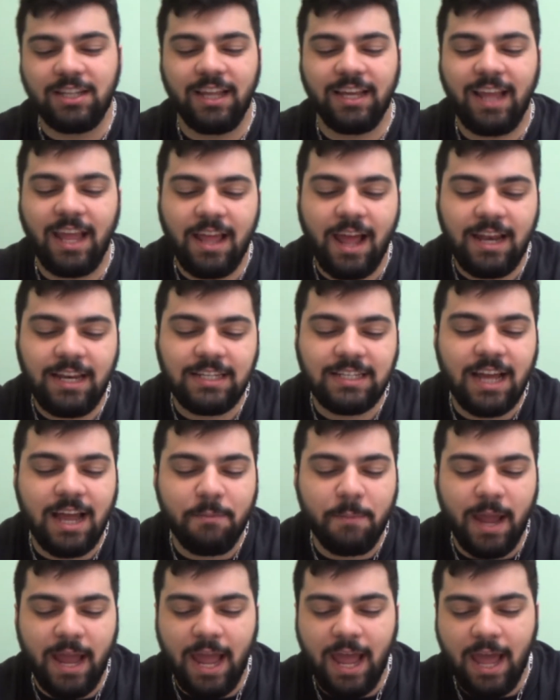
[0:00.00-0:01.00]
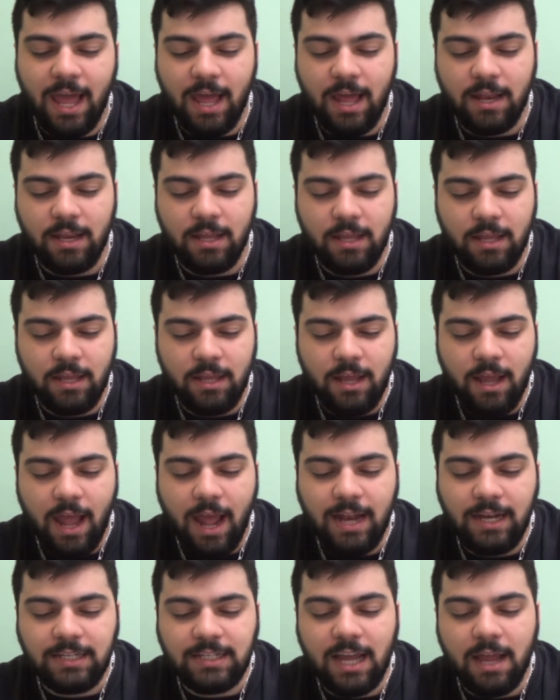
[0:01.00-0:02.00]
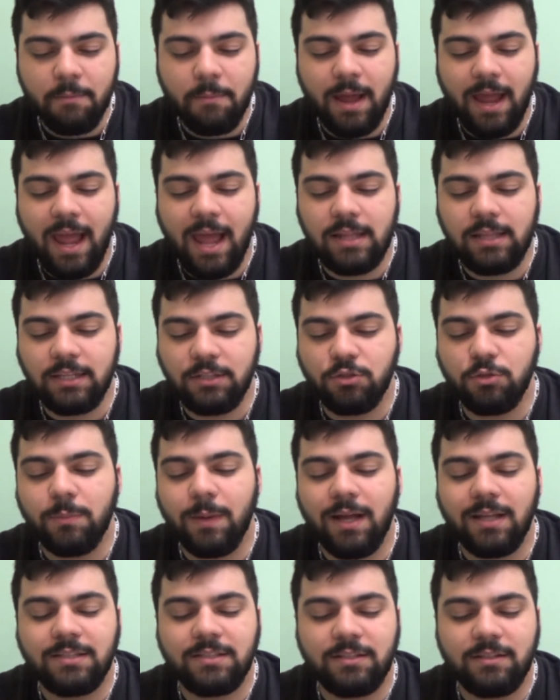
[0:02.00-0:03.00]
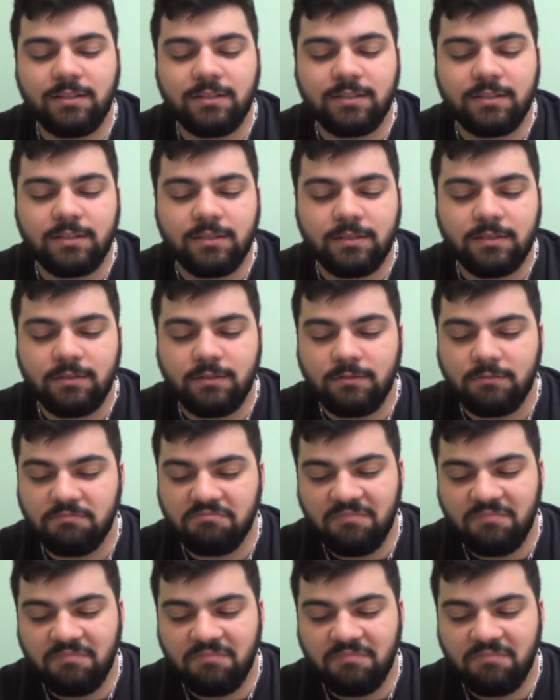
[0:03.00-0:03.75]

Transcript: Like anytime I had, anytime I had like two monsters,